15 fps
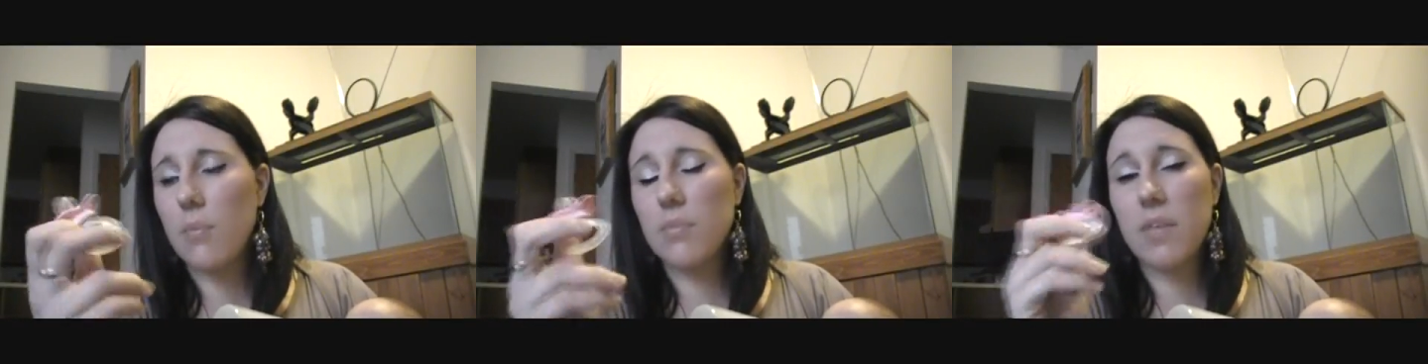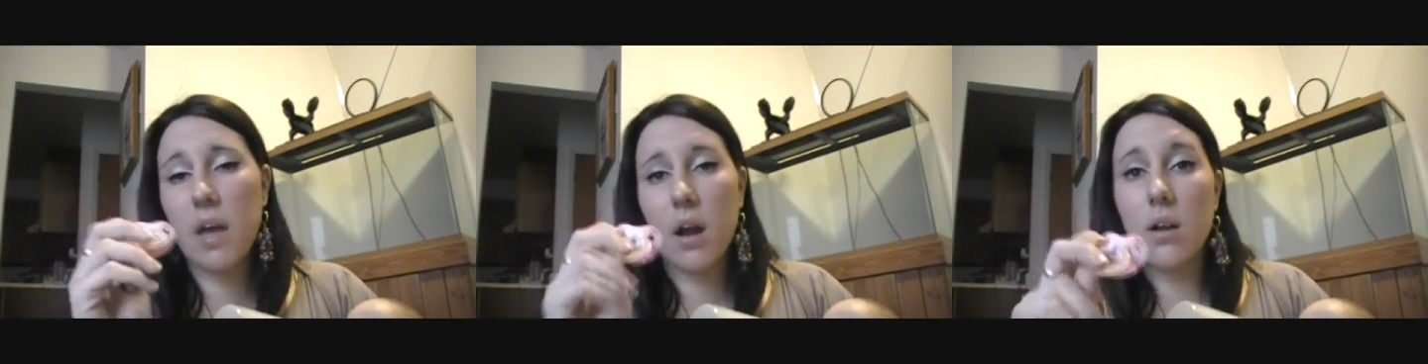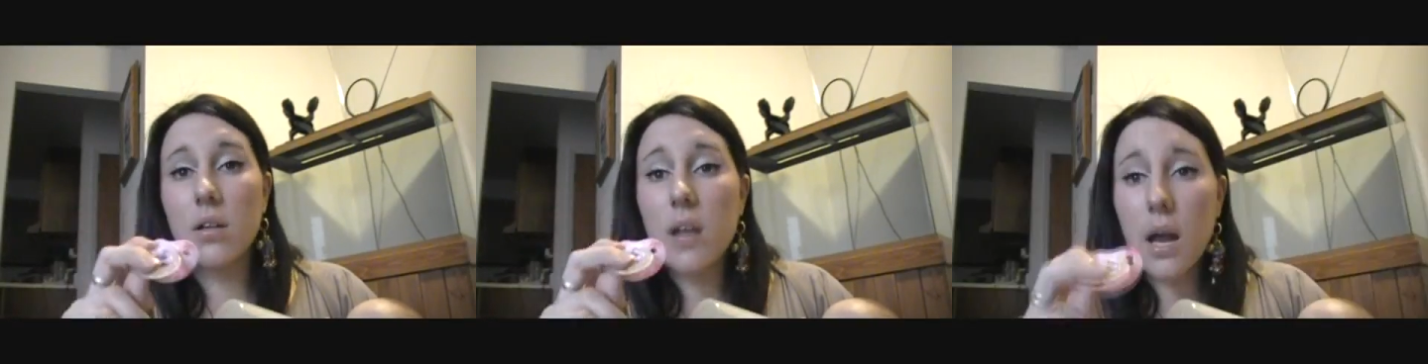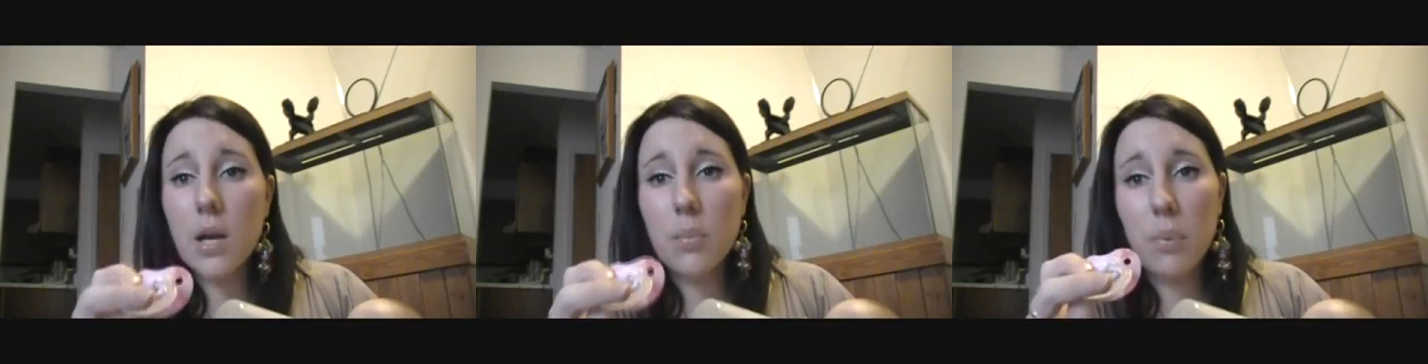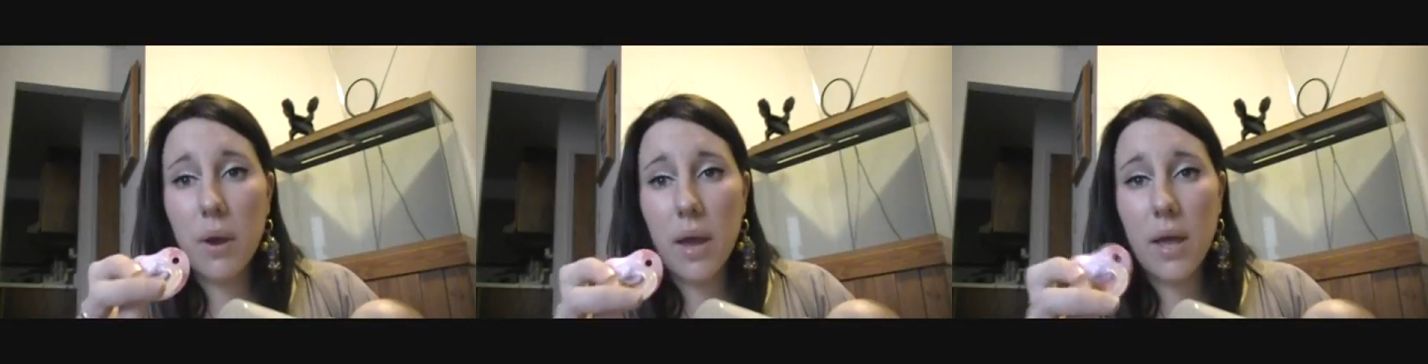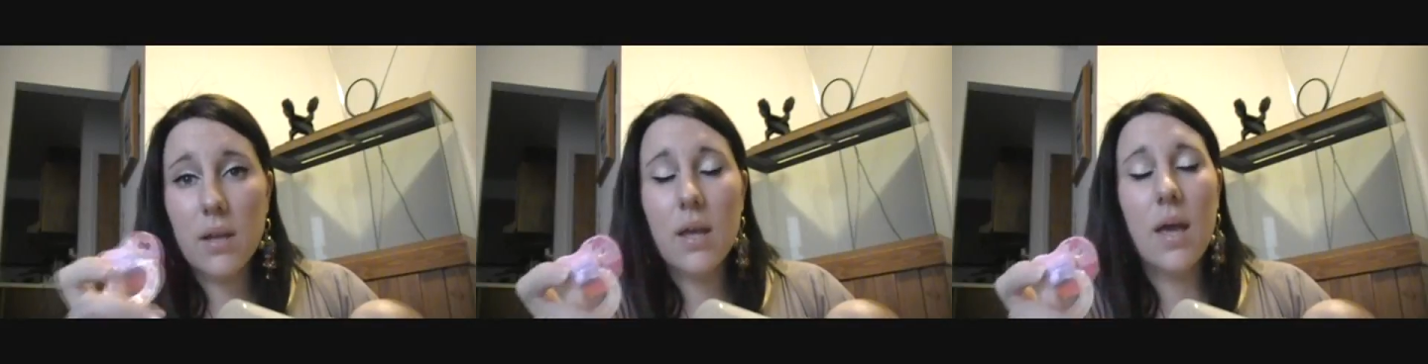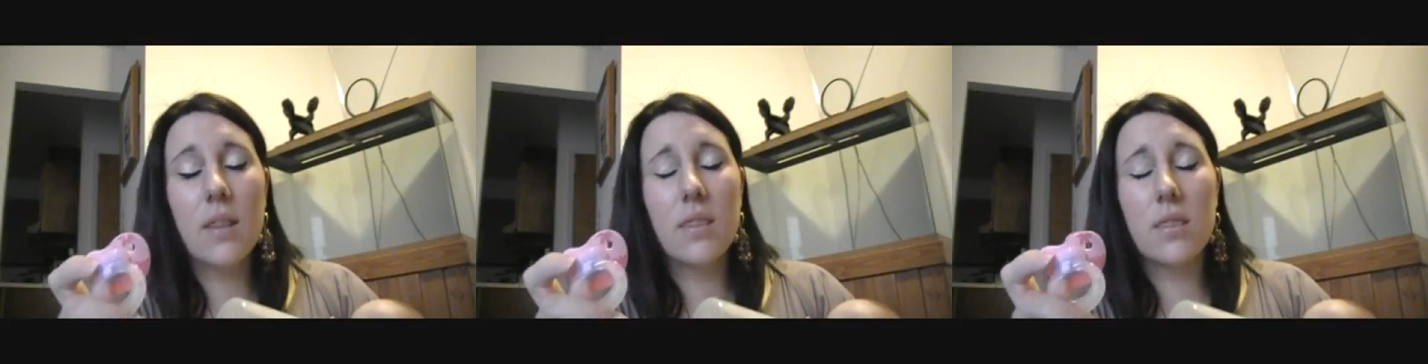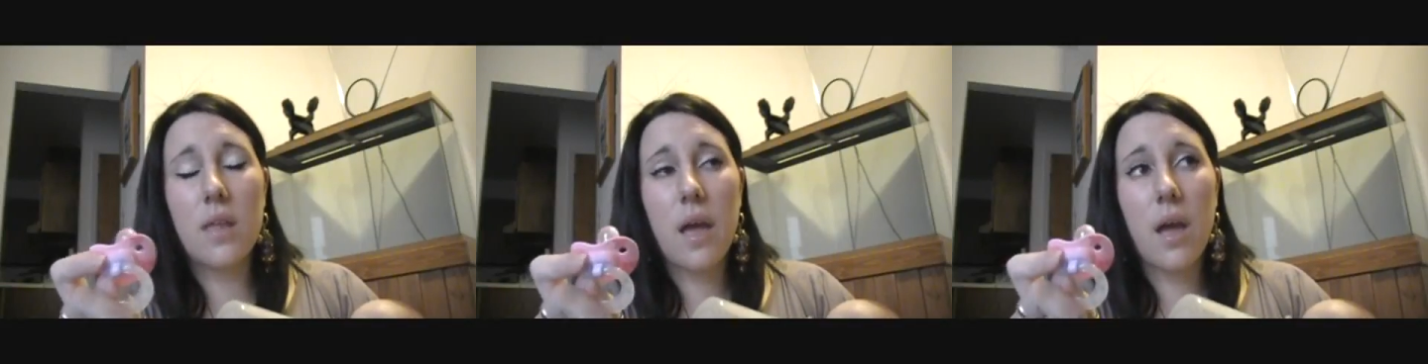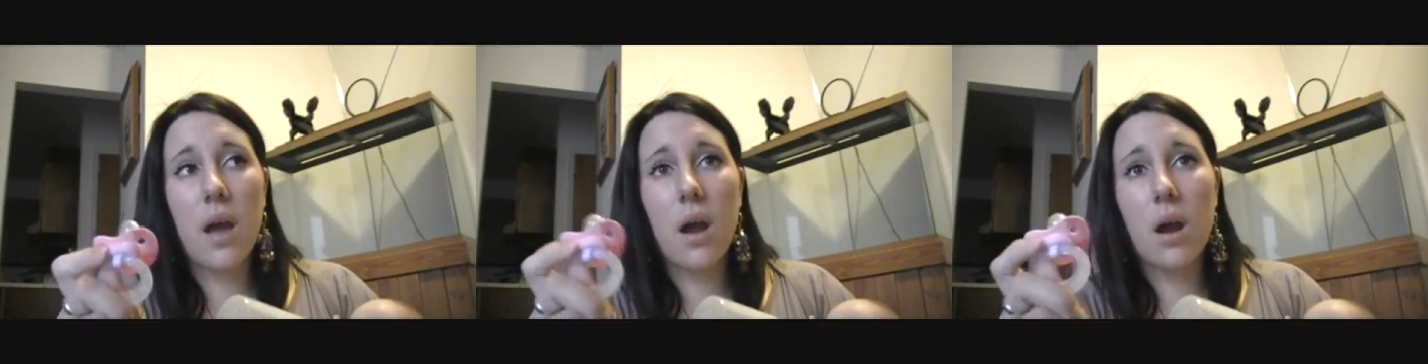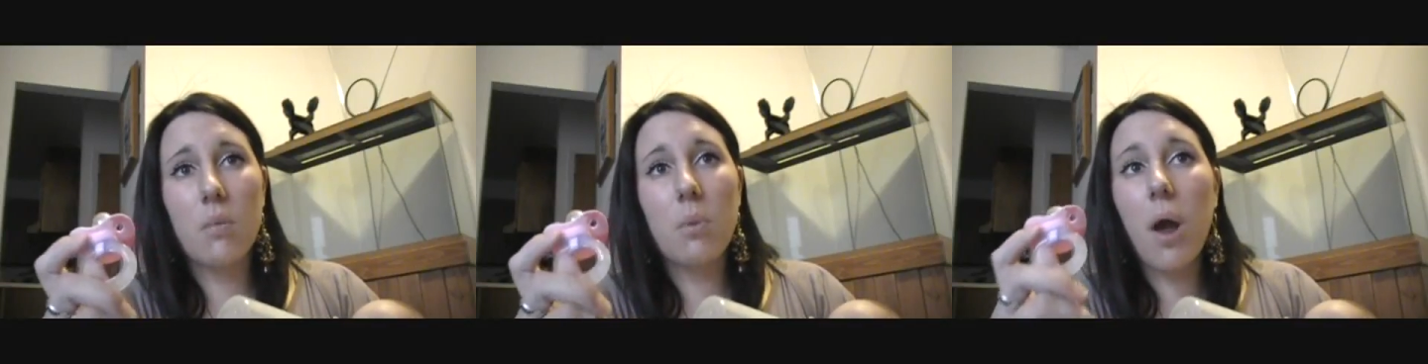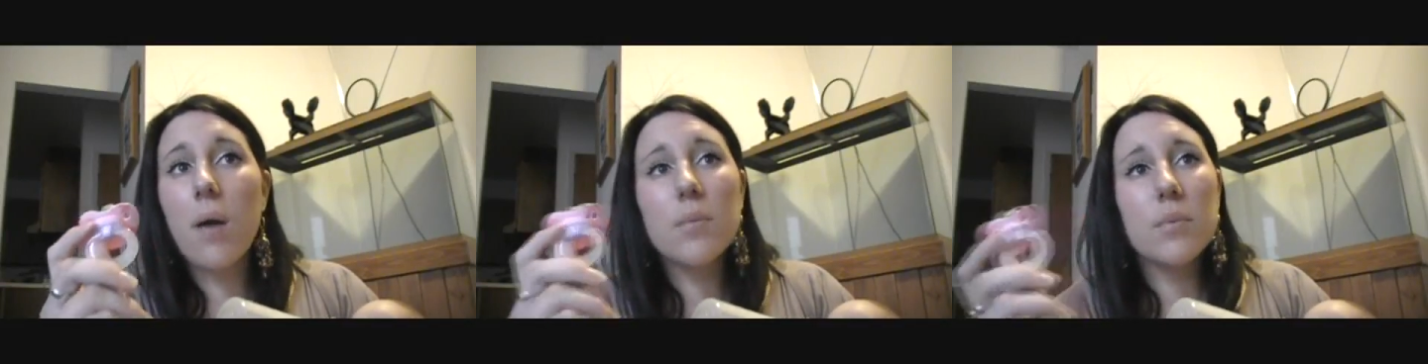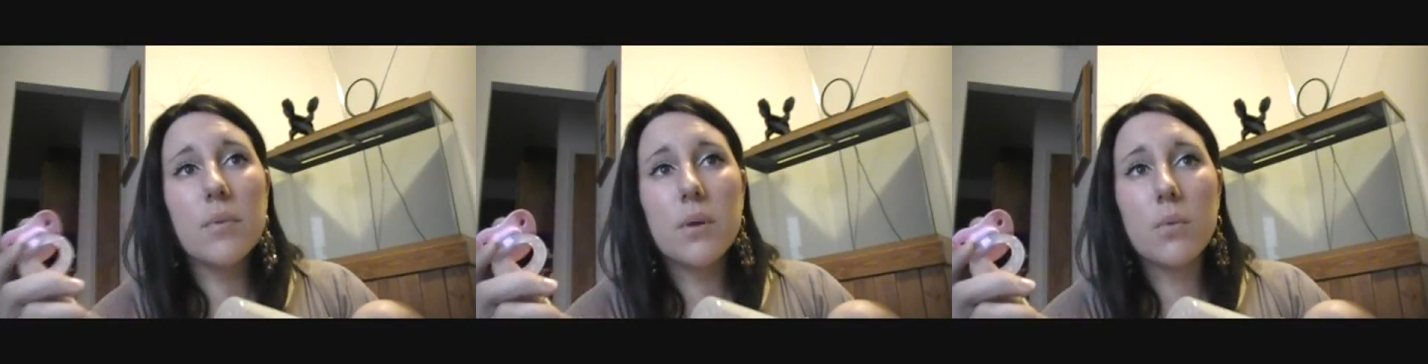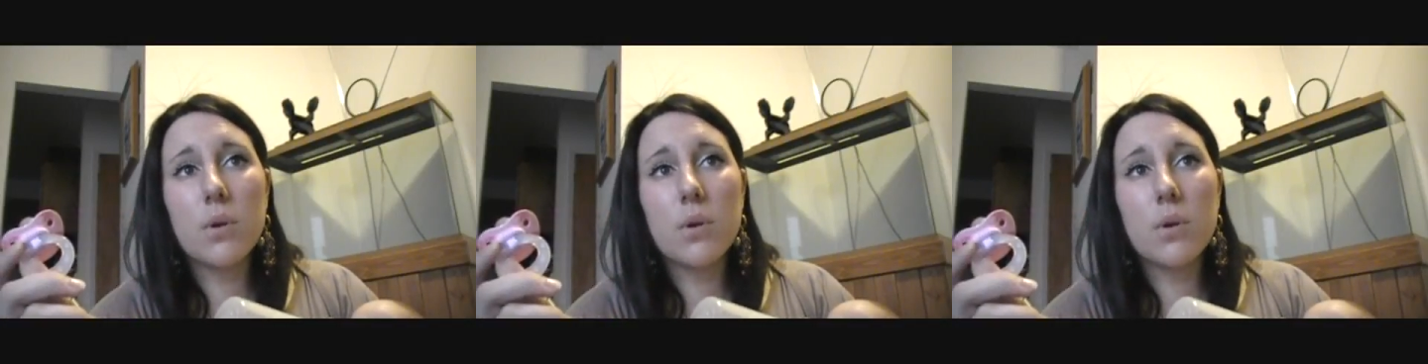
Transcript: They are NUK brand, and they are probably